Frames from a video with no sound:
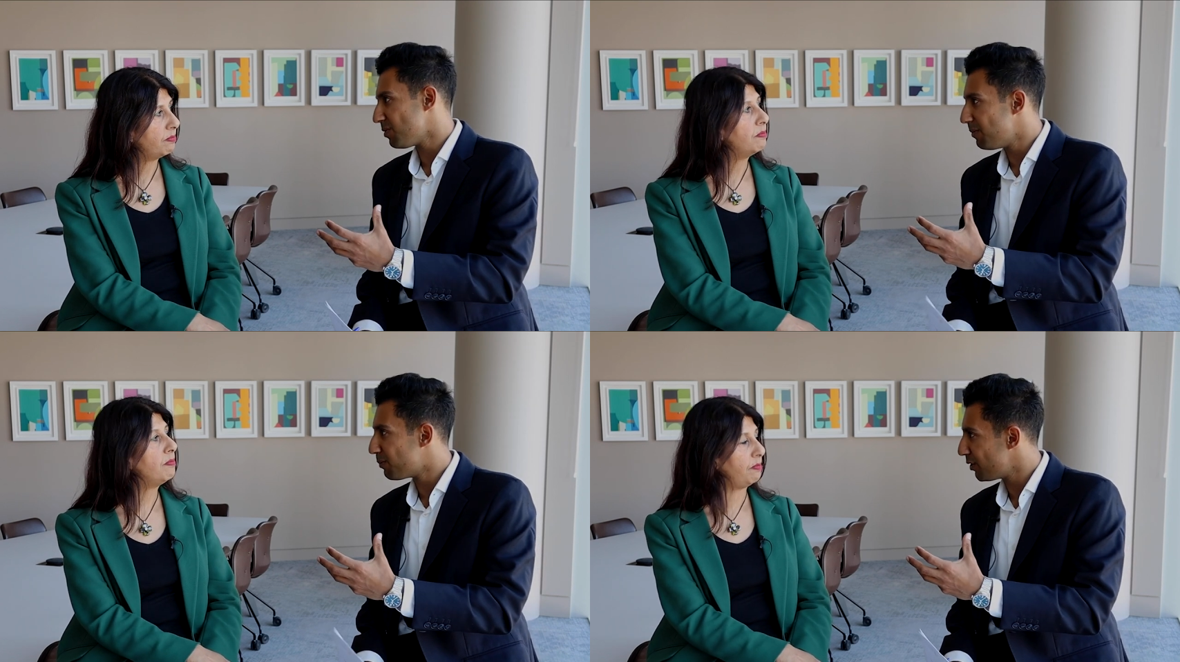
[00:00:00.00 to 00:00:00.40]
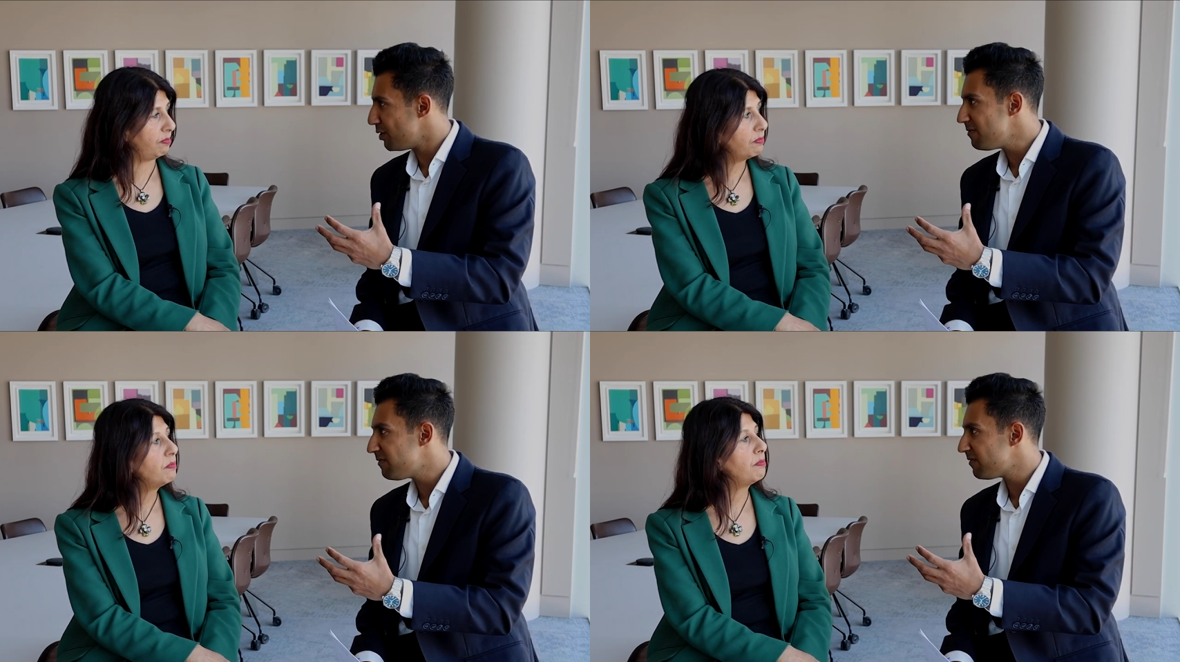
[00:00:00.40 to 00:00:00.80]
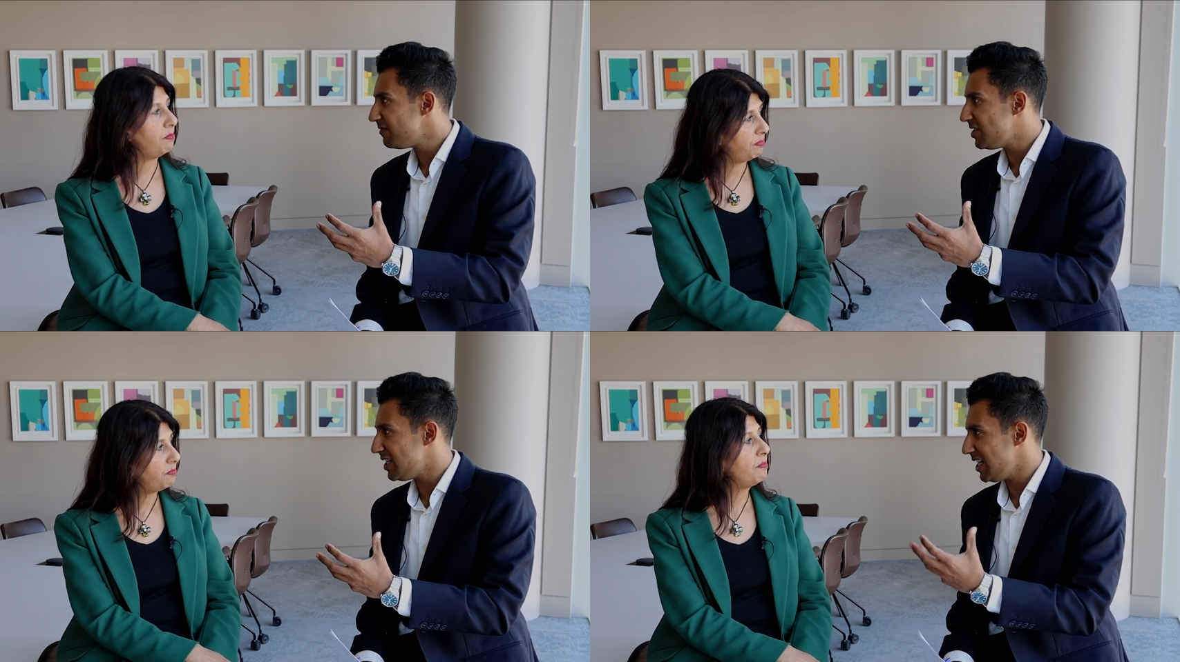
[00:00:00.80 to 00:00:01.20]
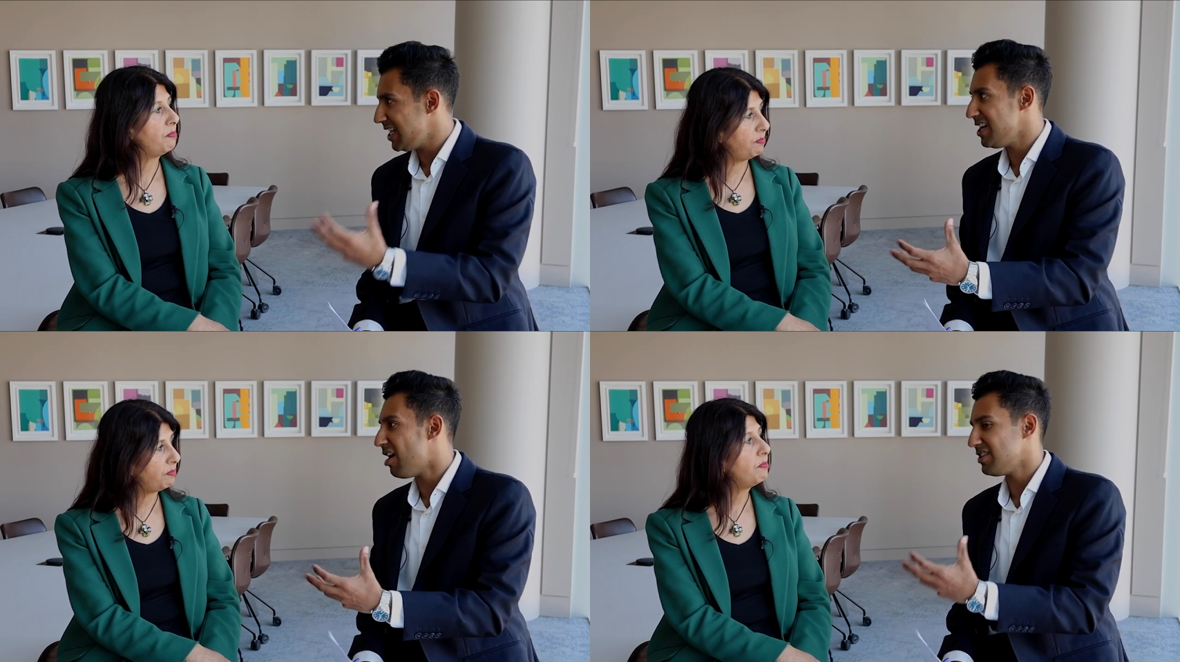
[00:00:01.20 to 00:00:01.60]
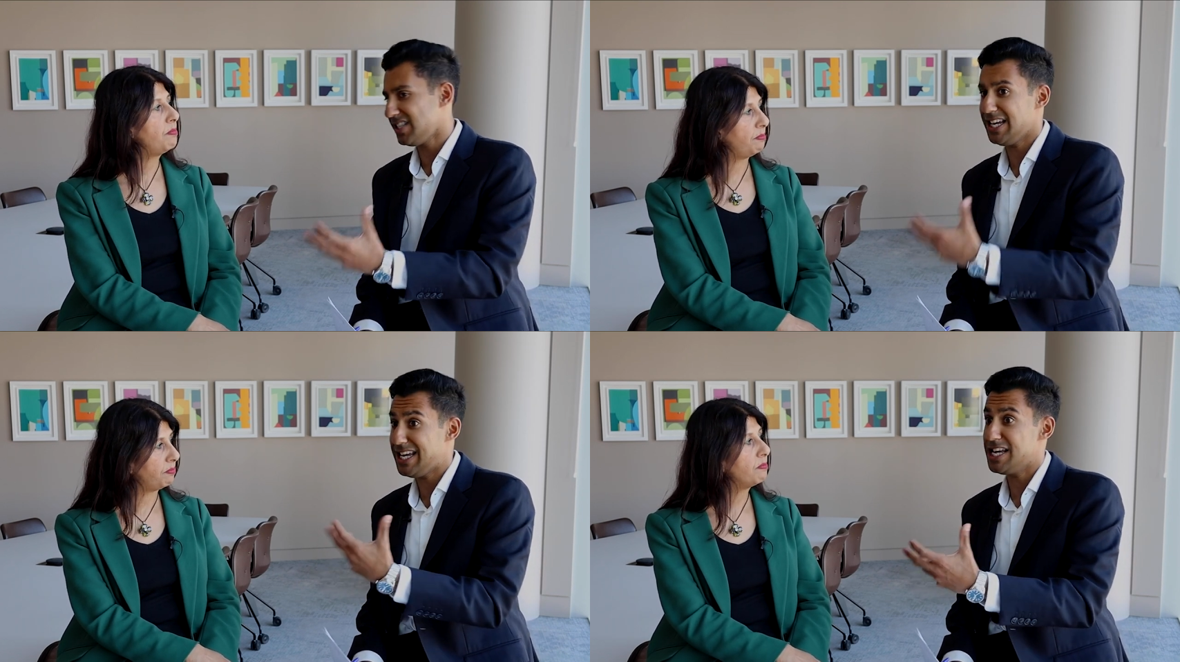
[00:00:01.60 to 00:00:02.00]
Speaker 1: to improve DE,
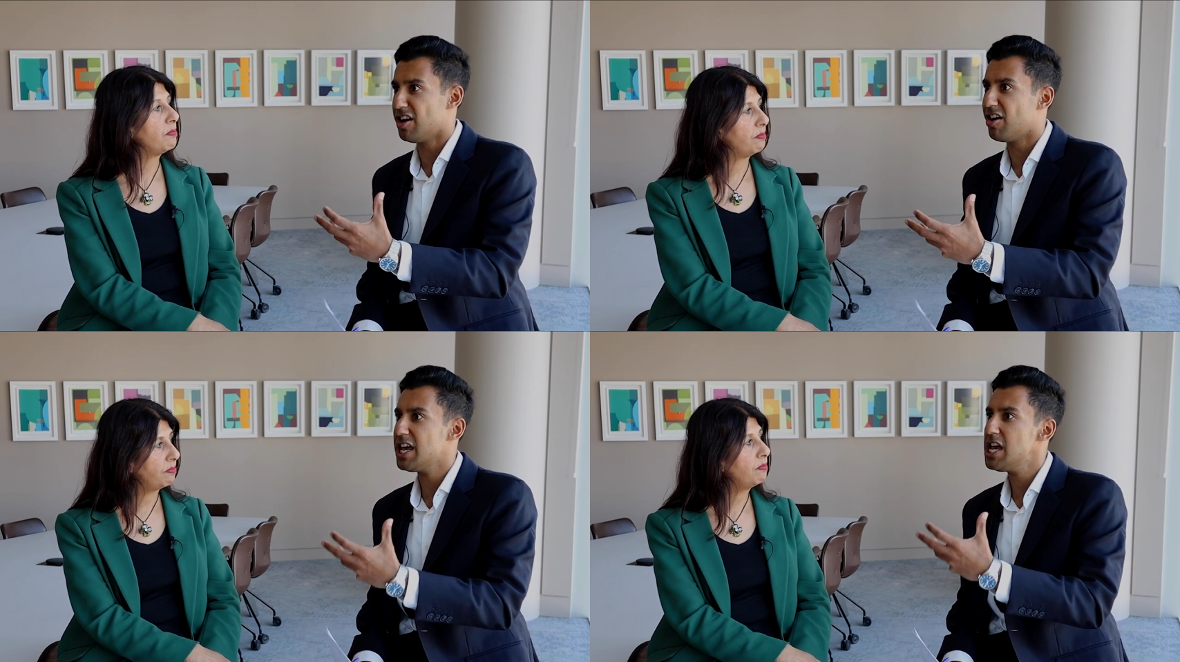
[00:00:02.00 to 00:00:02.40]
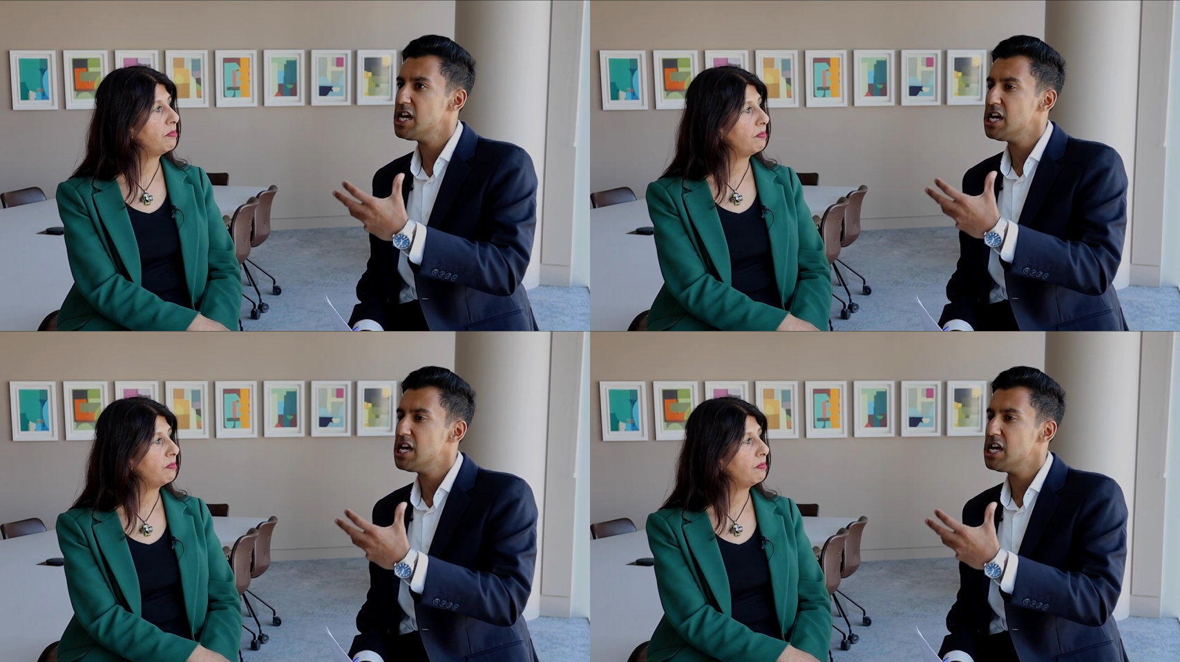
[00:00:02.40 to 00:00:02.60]
DE and I.